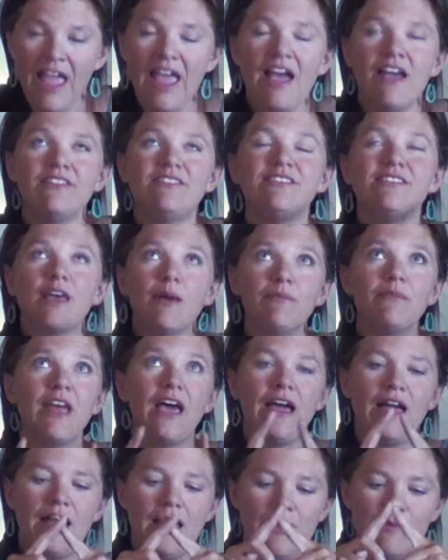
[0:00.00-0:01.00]

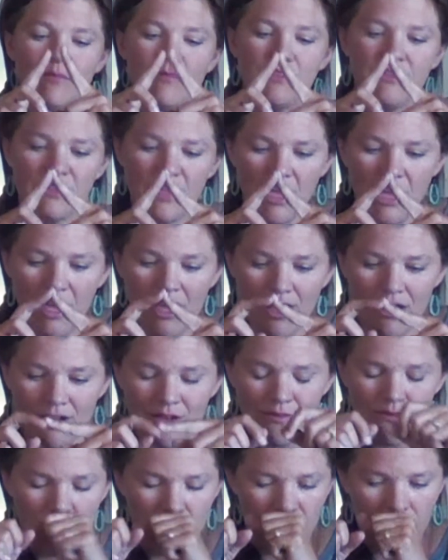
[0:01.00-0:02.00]
sometimes
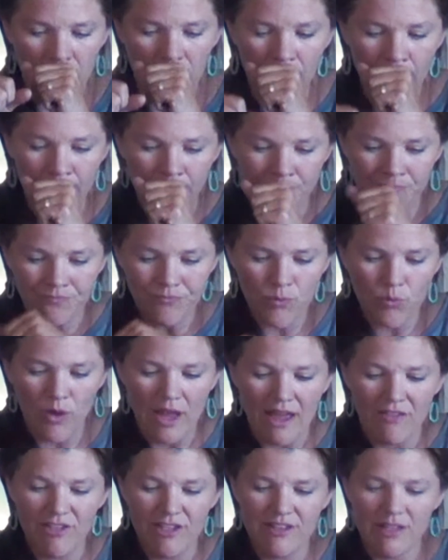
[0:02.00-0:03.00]
we
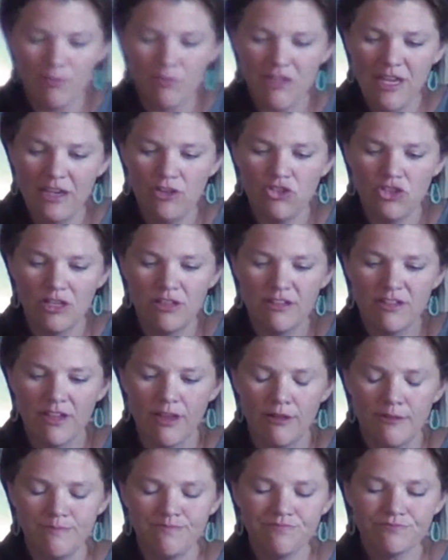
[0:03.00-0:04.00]
have a temptation
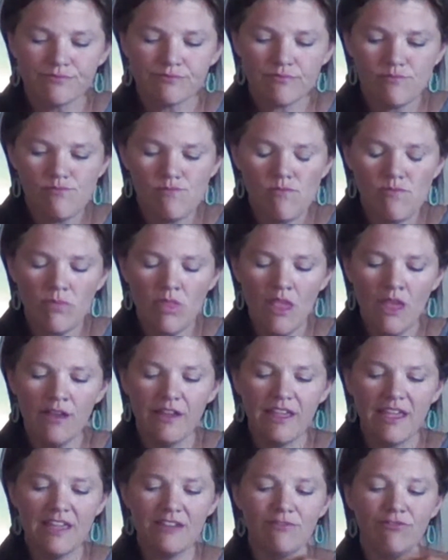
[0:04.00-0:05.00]
to
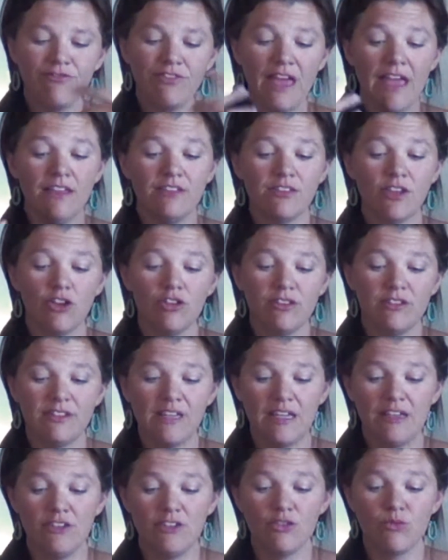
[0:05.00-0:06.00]
confess our
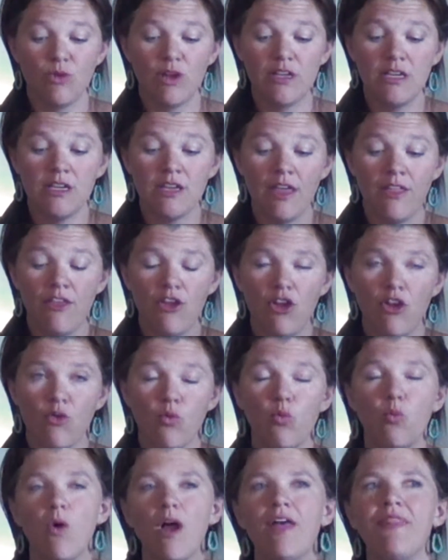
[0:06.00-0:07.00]
sin to one another
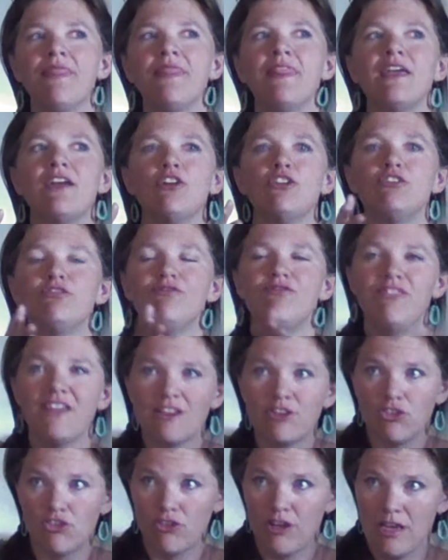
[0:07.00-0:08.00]
when there's
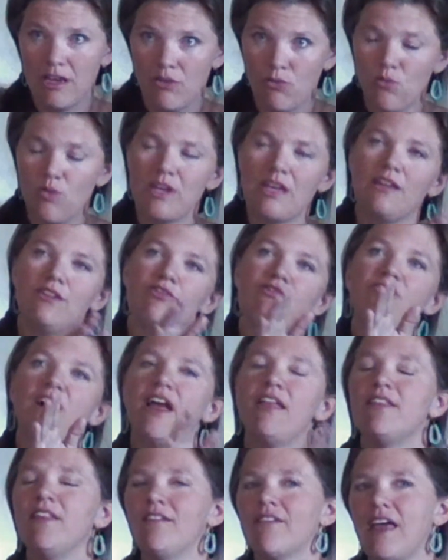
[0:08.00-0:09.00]
victory, when it's
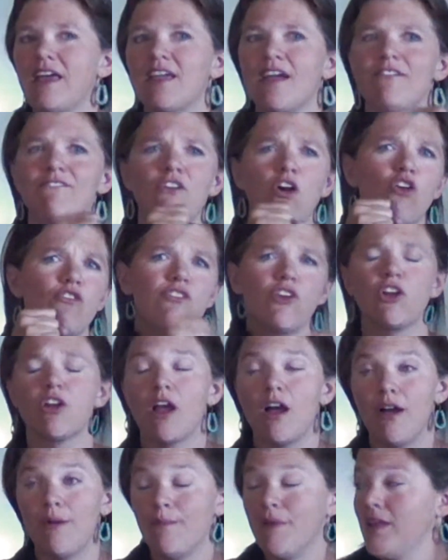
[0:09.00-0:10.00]
finally like I've
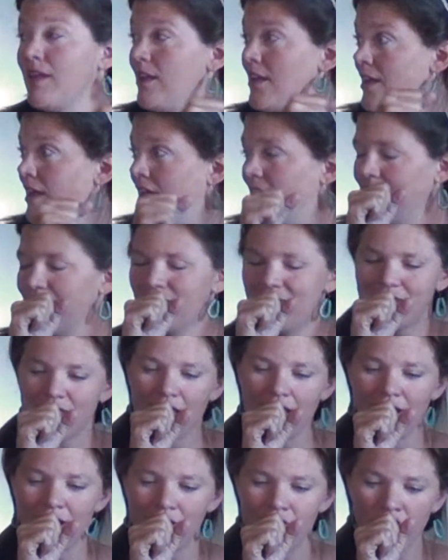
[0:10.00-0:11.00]
overcome,
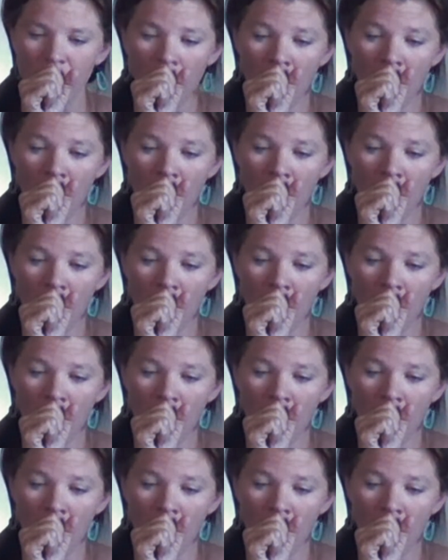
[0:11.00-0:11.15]
instead of